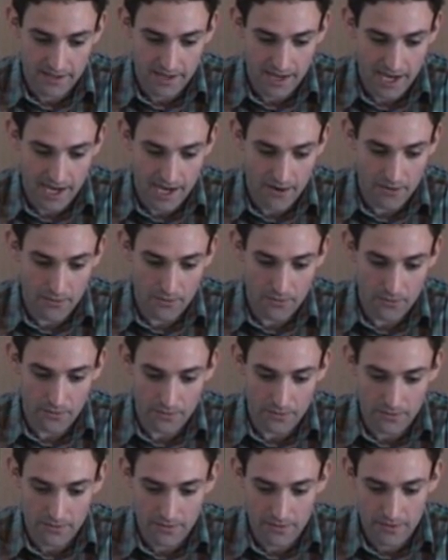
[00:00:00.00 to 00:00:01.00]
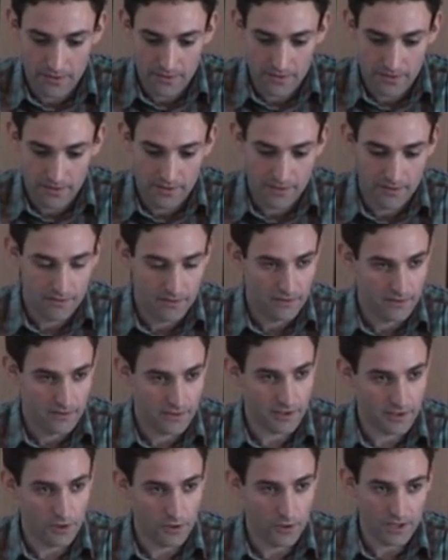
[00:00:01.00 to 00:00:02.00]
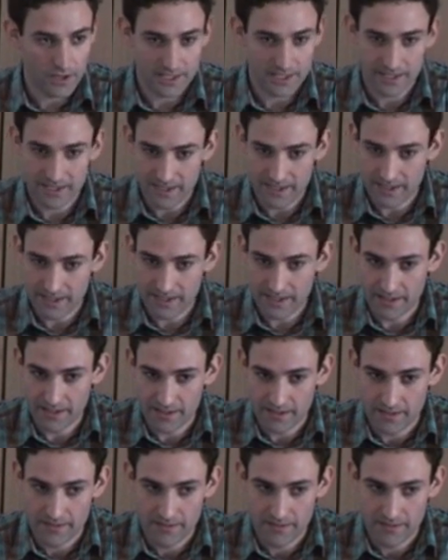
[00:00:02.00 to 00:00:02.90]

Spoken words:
how the loss in